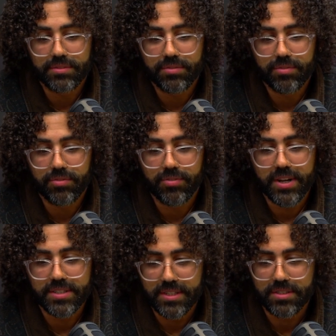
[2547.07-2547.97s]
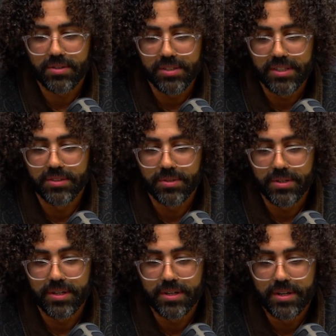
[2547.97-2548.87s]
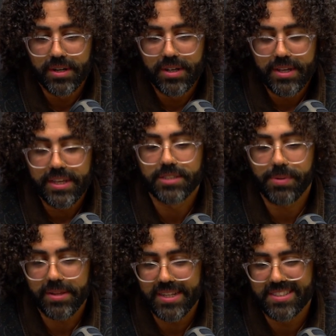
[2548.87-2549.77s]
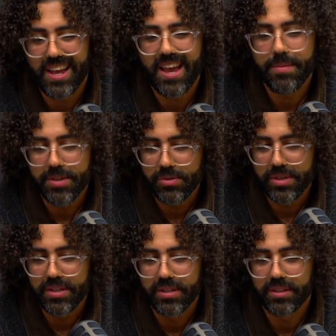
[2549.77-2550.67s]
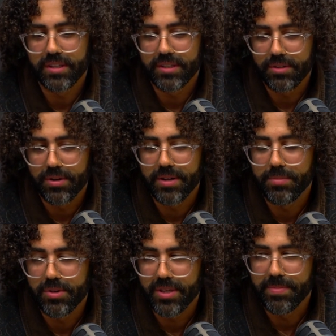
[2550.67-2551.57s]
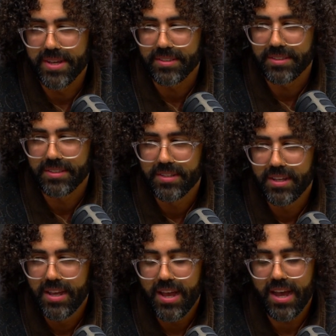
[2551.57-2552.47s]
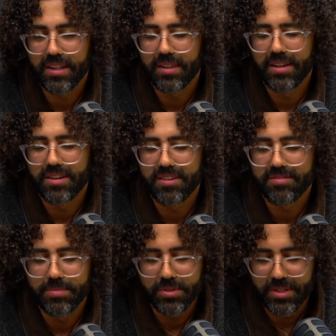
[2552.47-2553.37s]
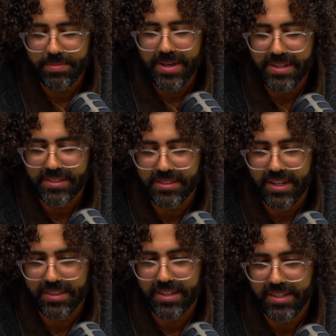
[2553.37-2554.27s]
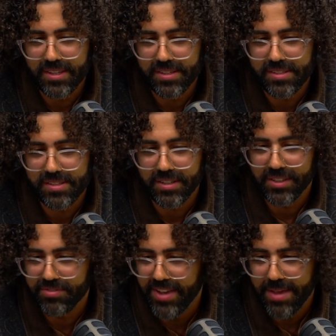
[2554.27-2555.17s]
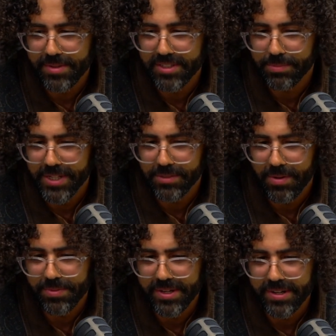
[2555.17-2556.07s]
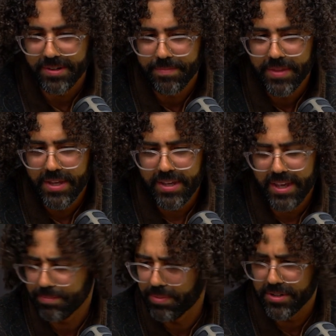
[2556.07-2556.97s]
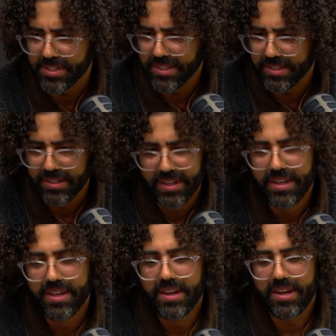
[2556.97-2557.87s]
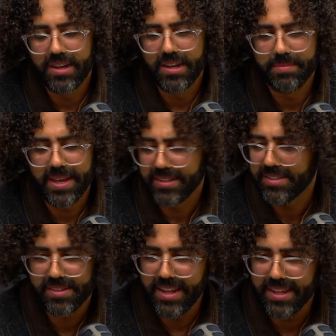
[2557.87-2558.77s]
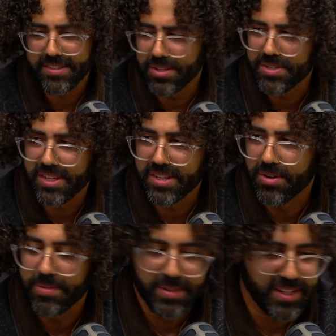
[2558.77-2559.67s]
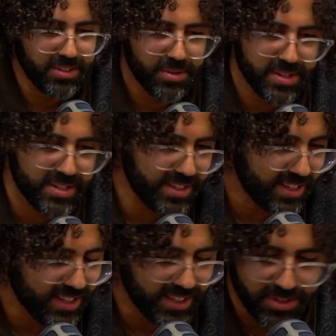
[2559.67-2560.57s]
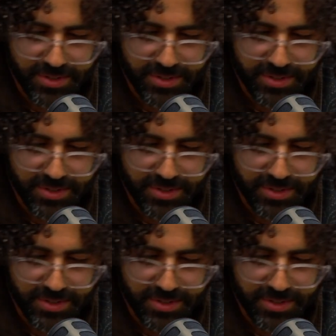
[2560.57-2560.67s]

Francisco Lindor. It's probably a tie between Lindor and Mookie Betts. I love Mookie Betts. I think he's such a fabulous baseball player and person. And so is Lindor. But Lindor's